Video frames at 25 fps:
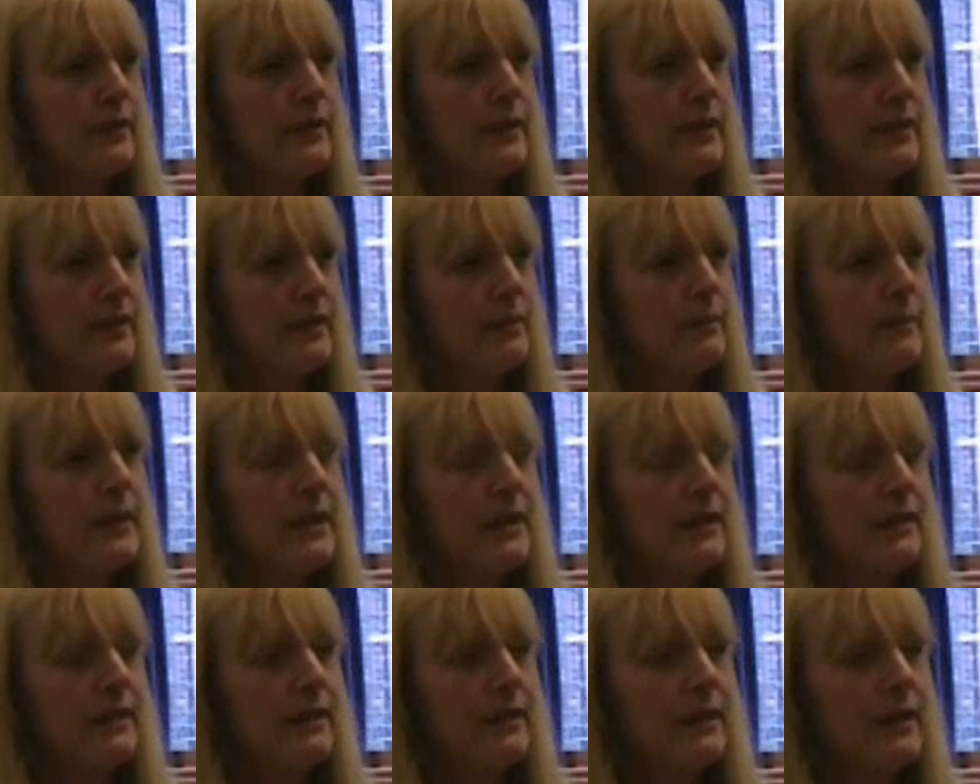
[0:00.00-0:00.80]
the other
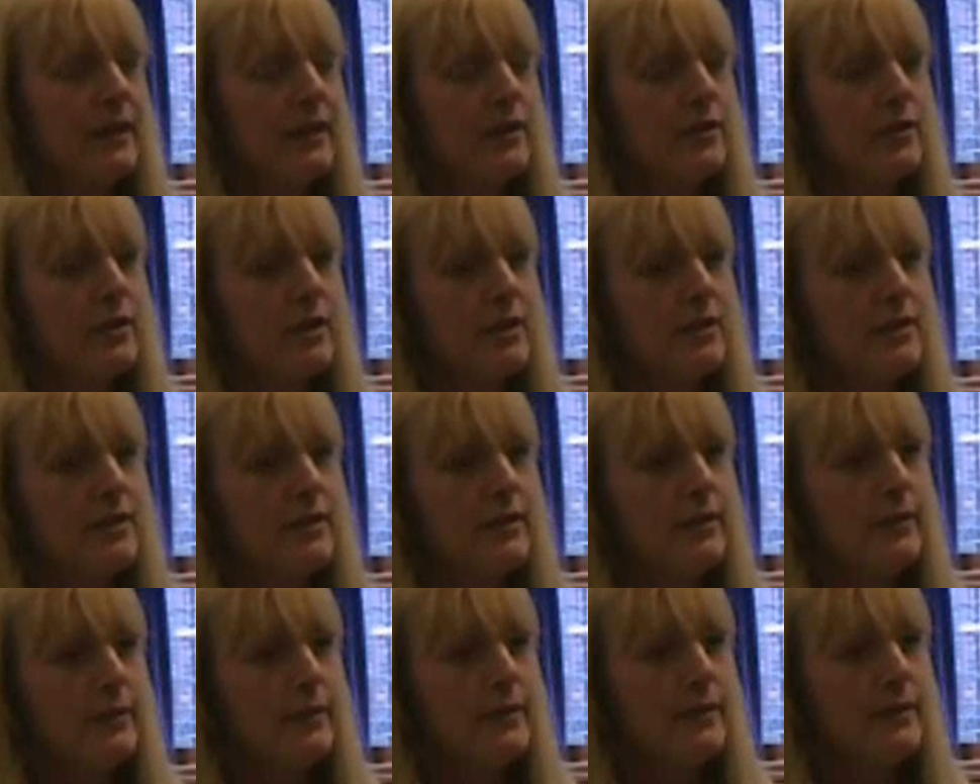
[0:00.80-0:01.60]
main thing that I try to
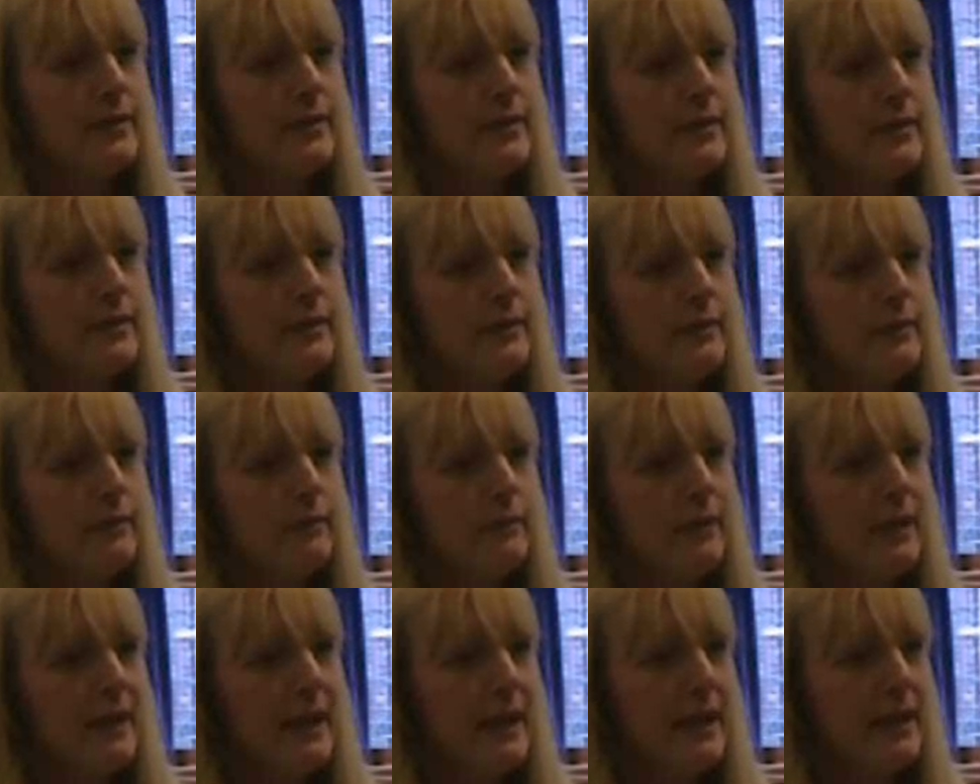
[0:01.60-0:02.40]
do is to
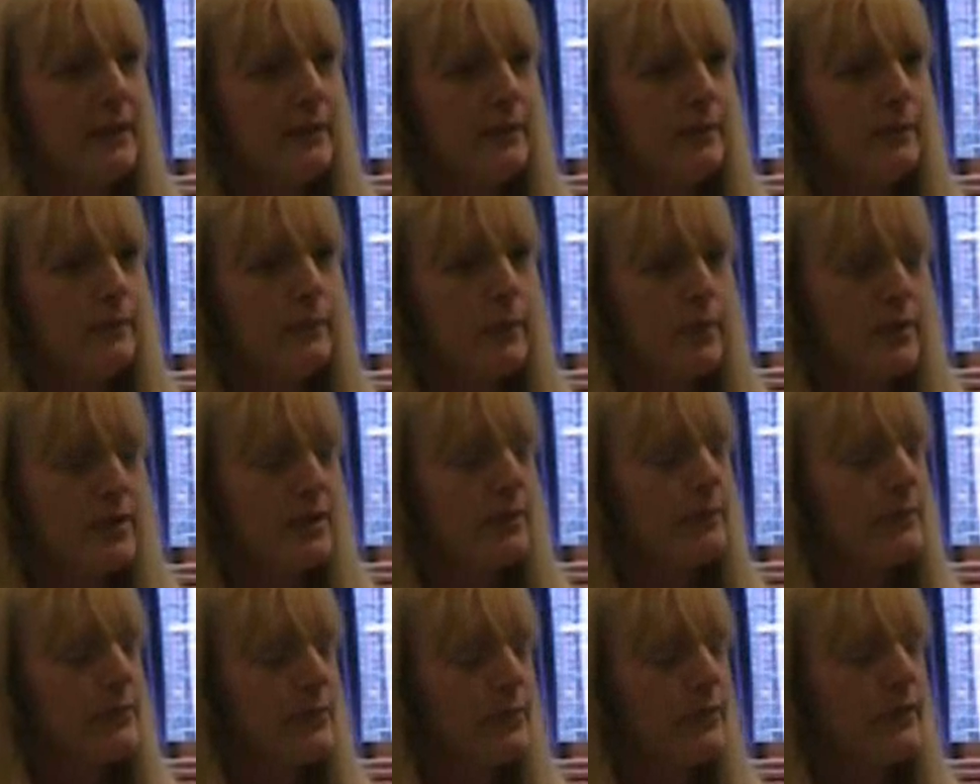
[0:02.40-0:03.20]
relate
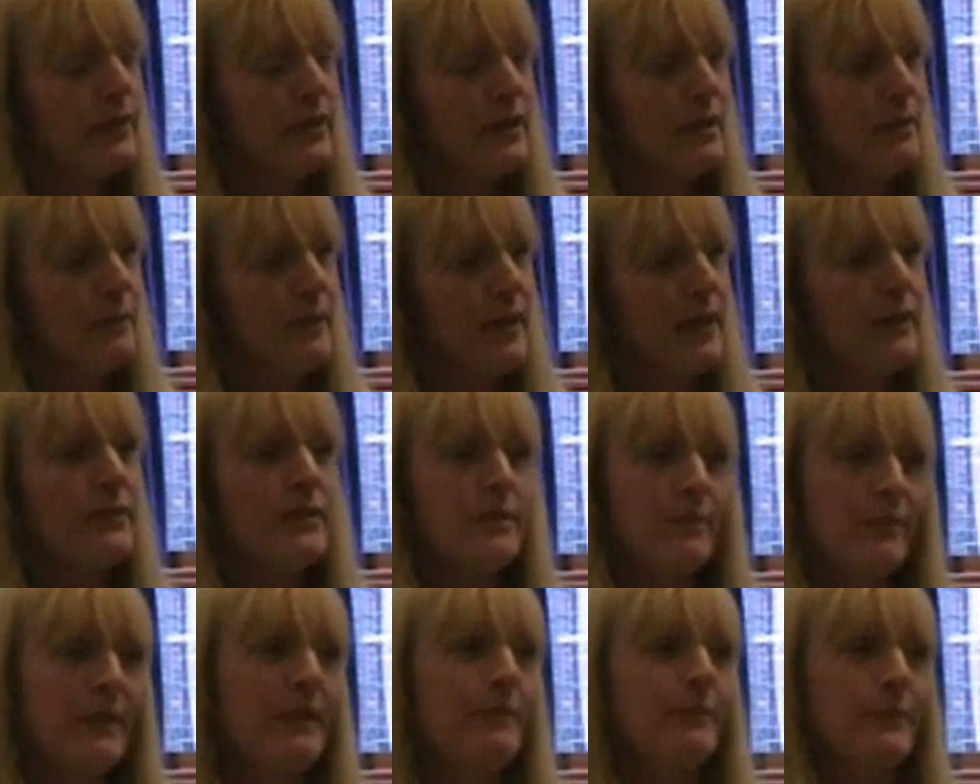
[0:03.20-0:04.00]
what I'm talking about
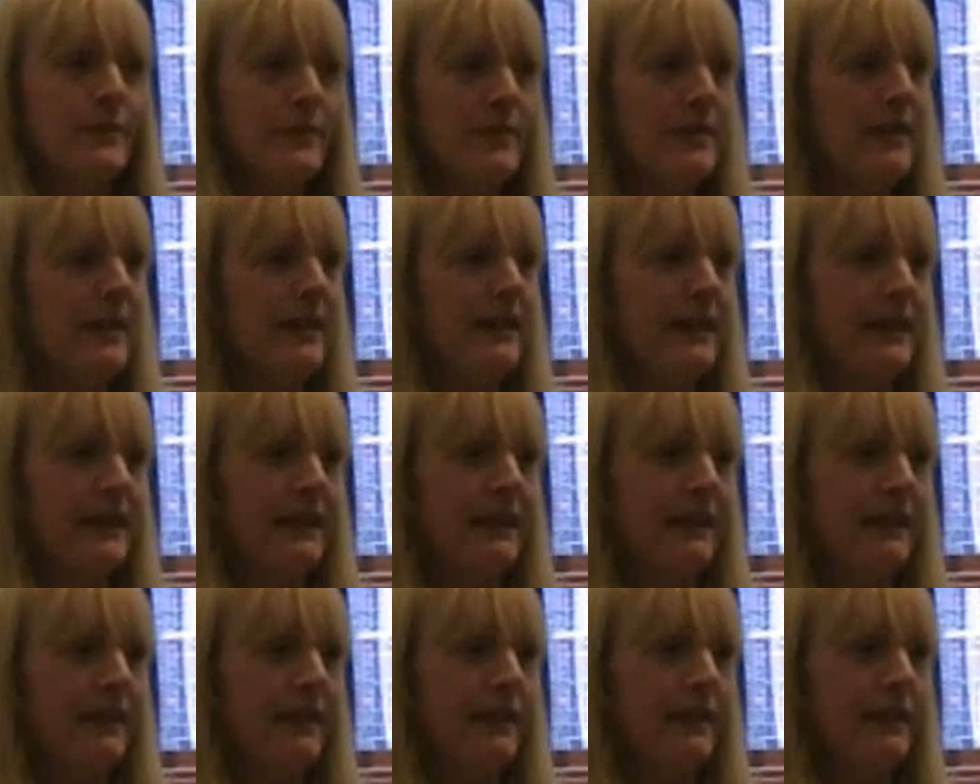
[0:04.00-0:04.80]
to people's
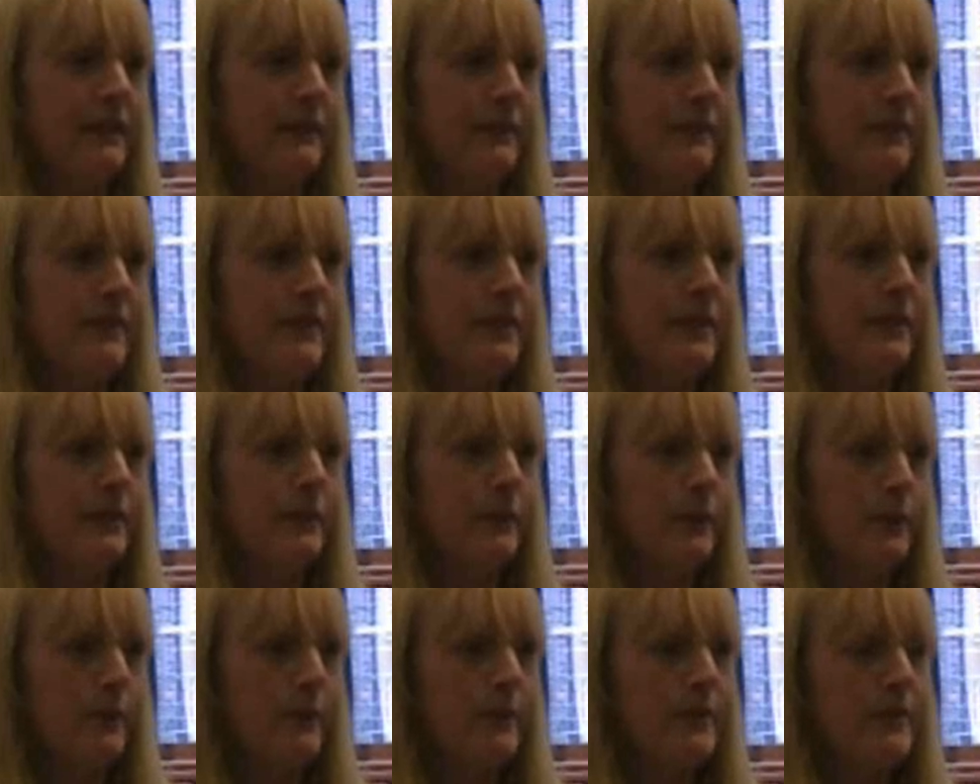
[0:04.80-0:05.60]
daily life. So
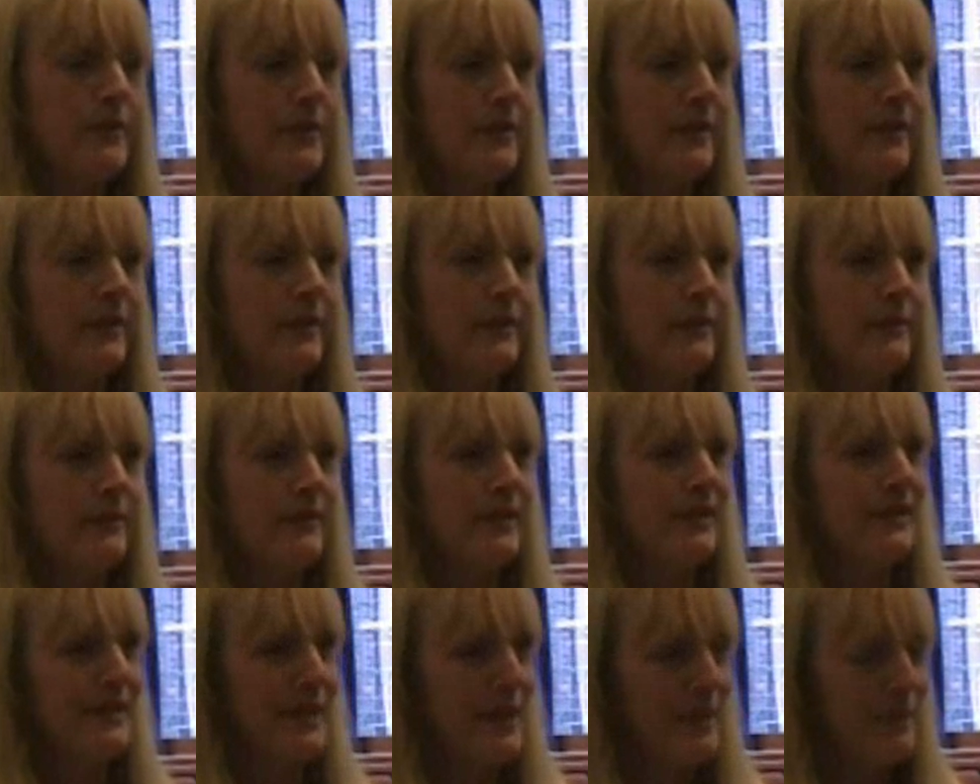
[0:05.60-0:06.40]
always to
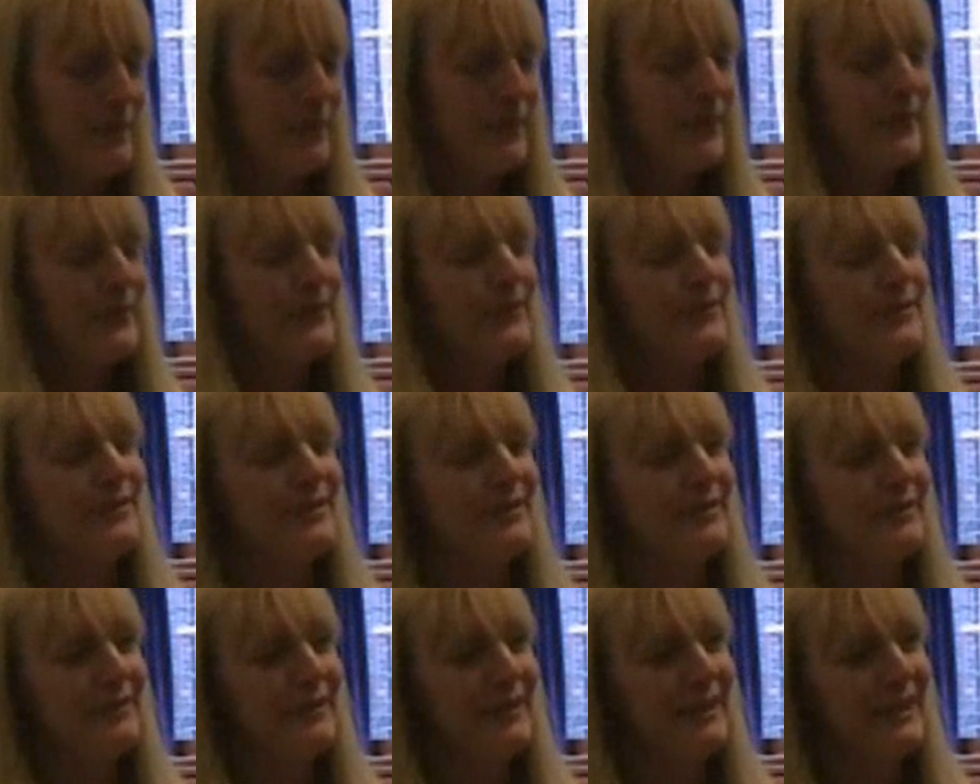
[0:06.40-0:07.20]
use
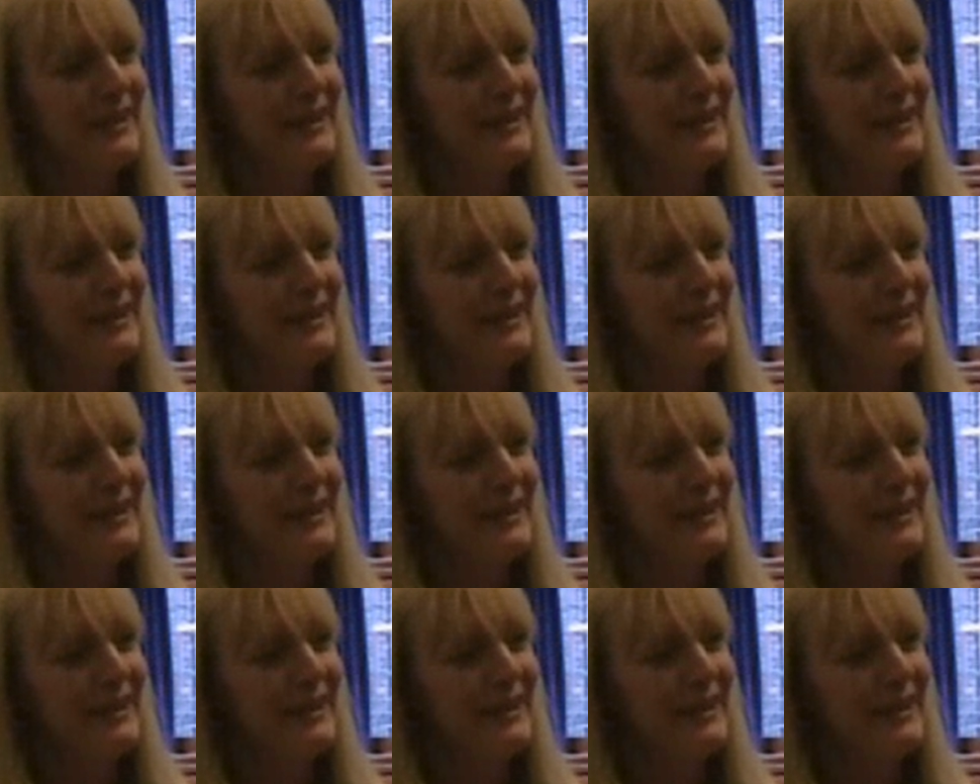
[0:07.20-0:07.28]
examples of